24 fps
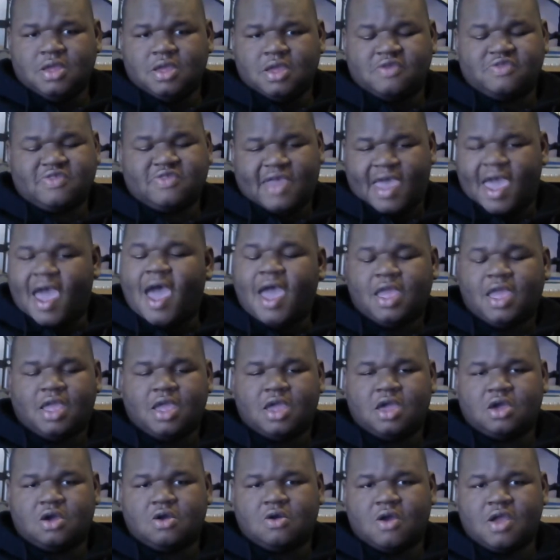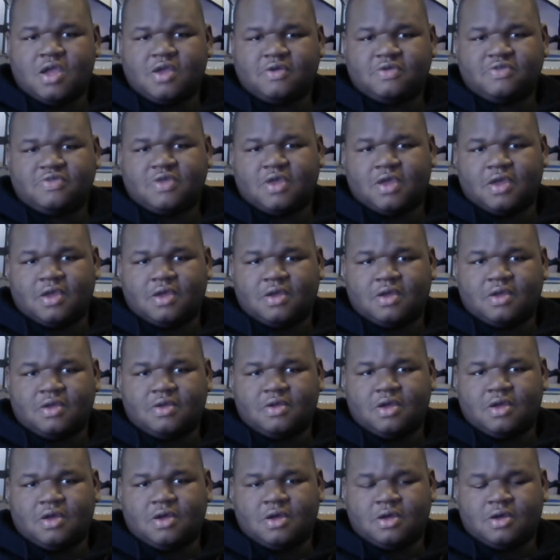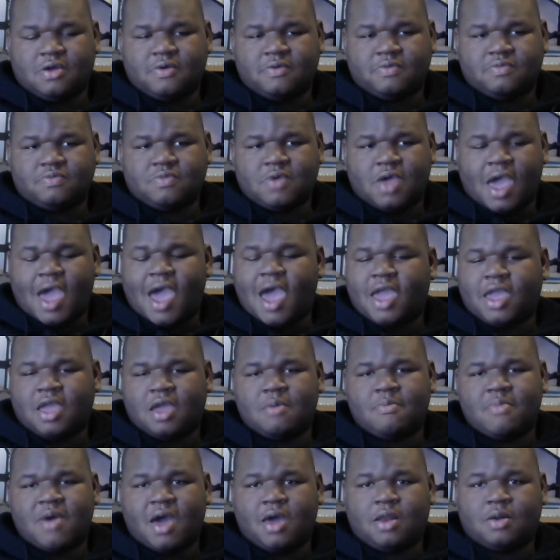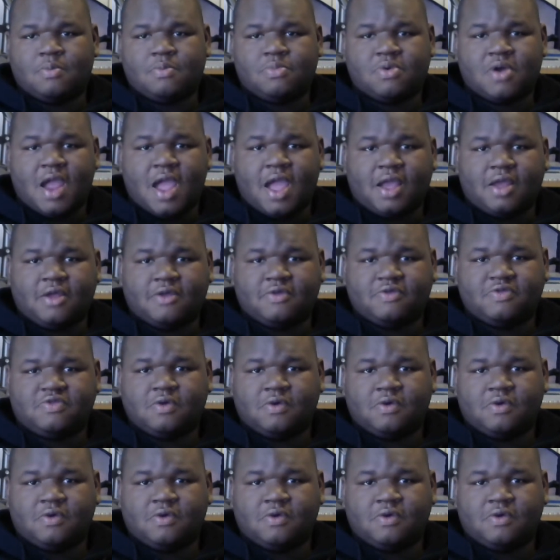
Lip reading: it's a high end crank set, a high end bottom bracket.